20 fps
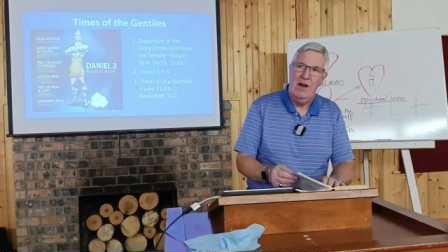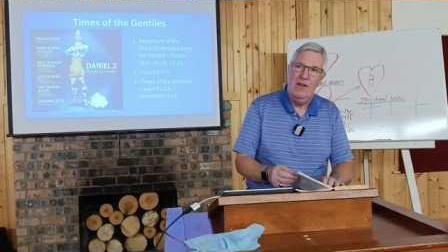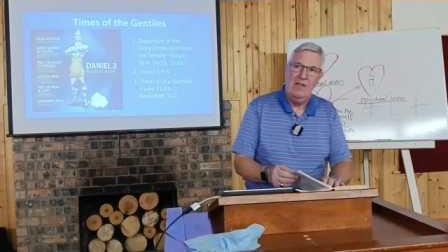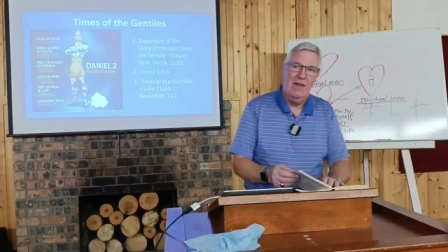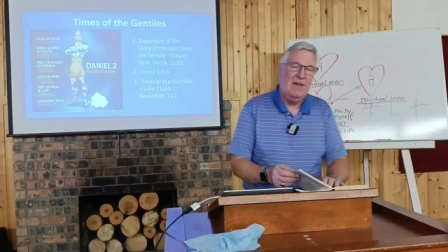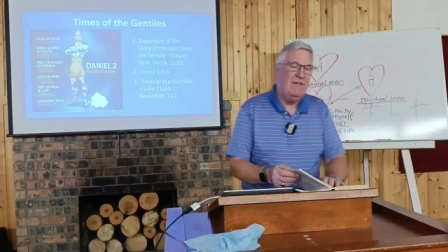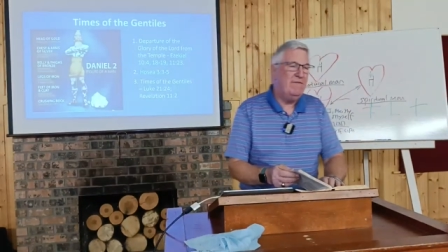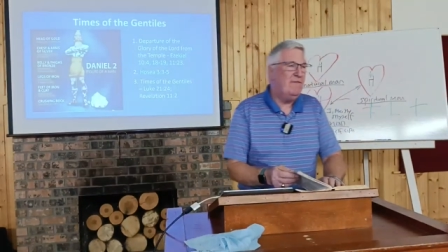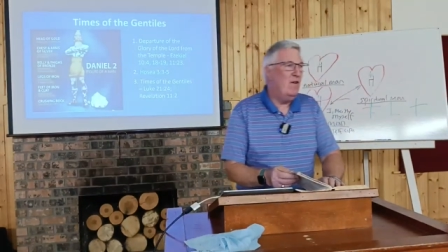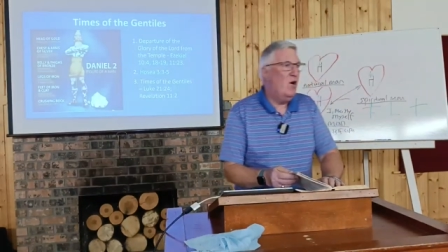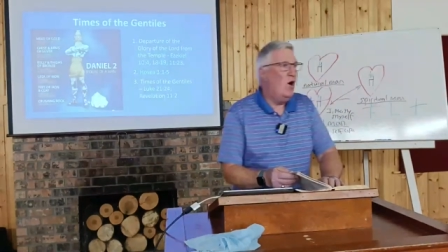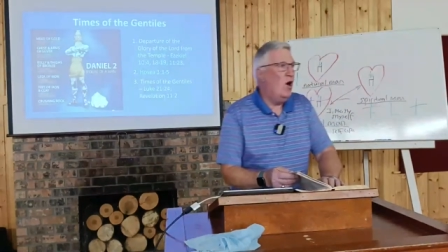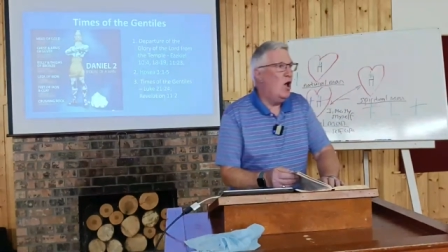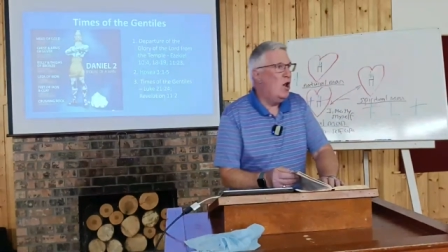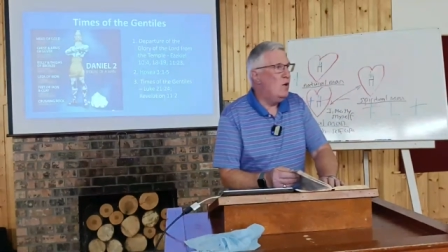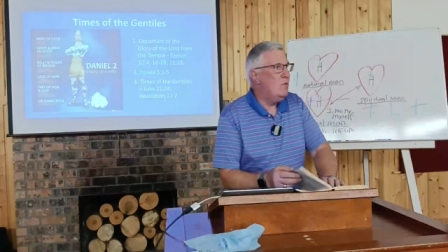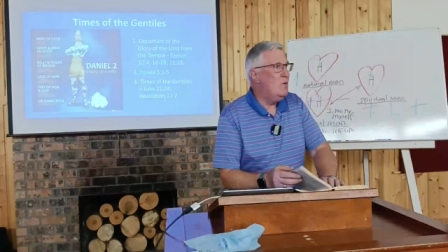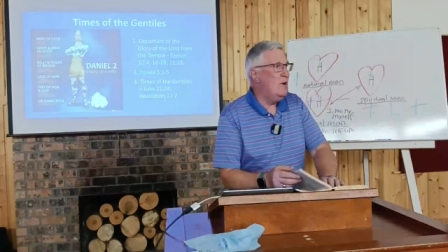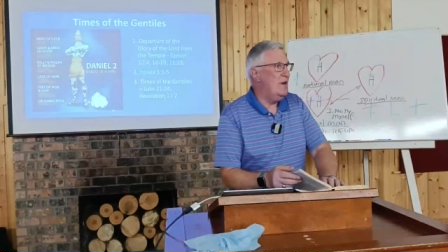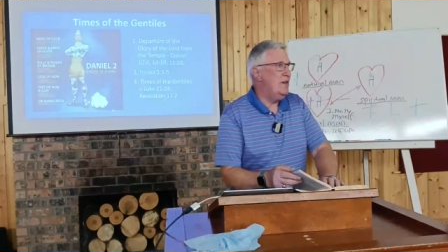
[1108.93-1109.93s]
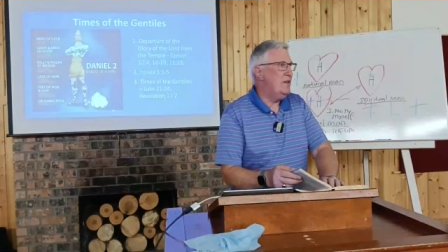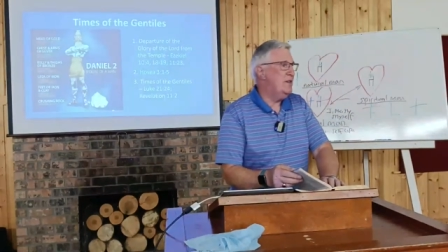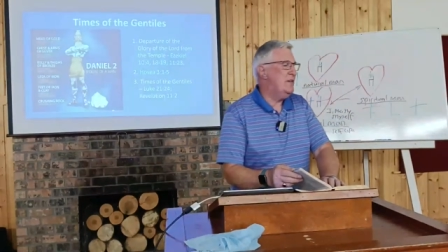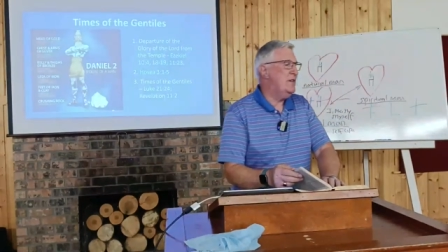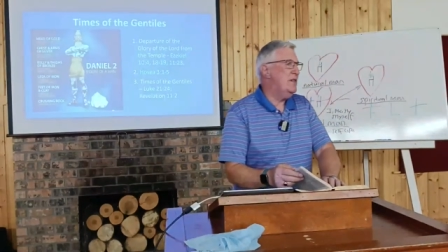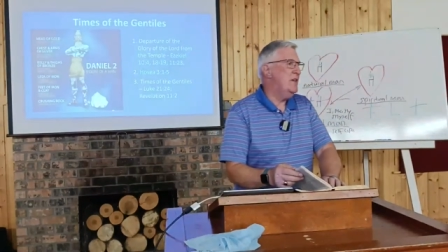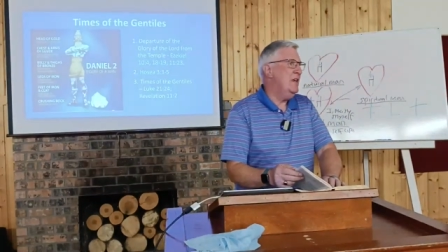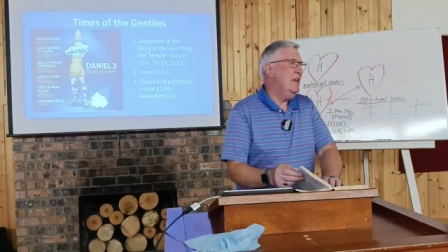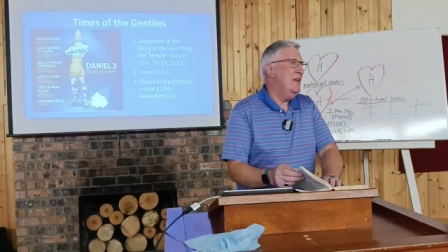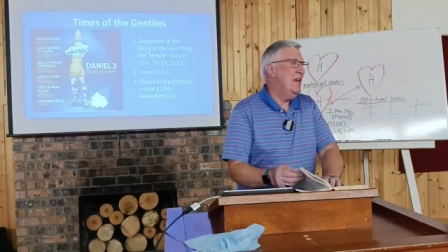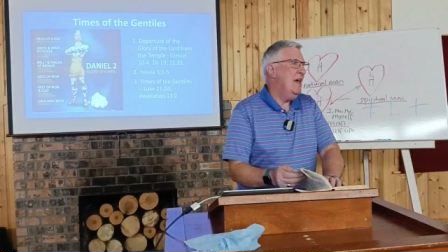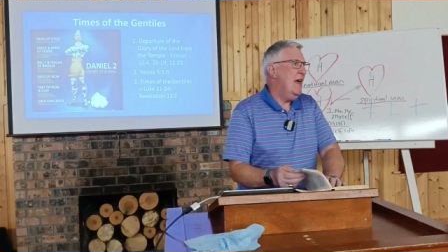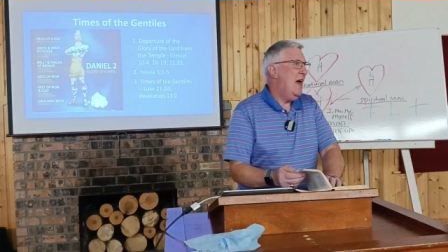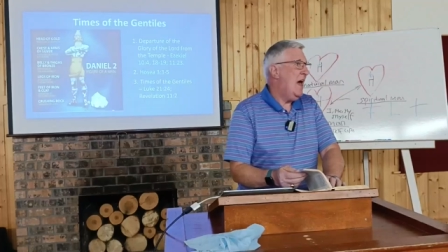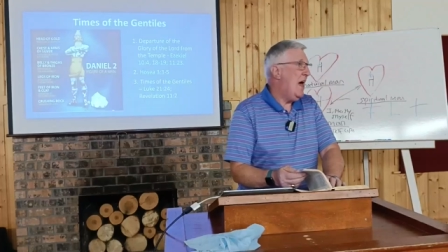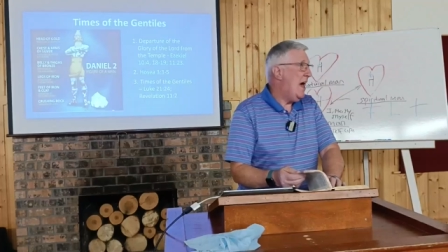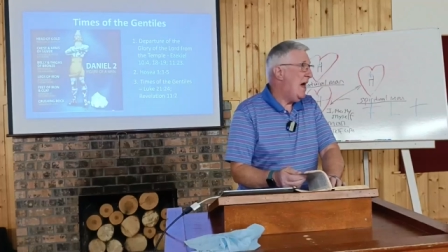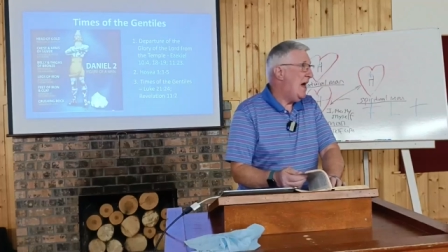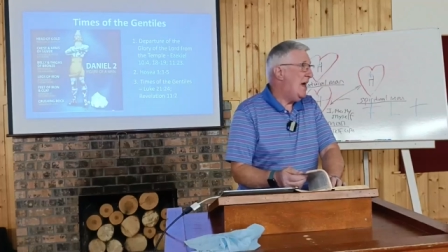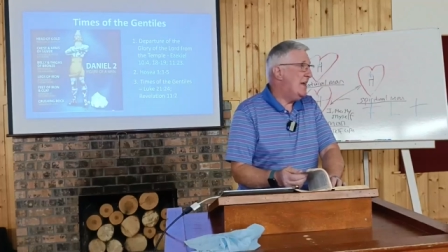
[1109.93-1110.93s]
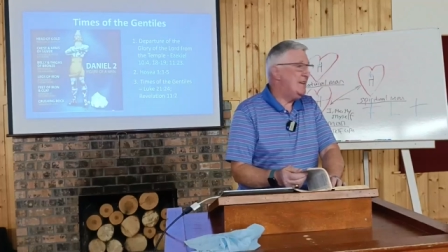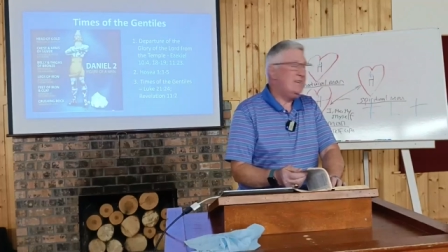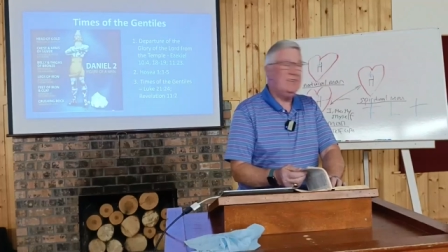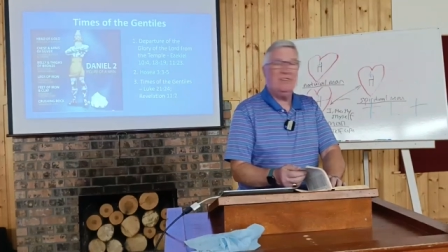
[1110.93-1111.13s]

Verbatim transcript: they've always had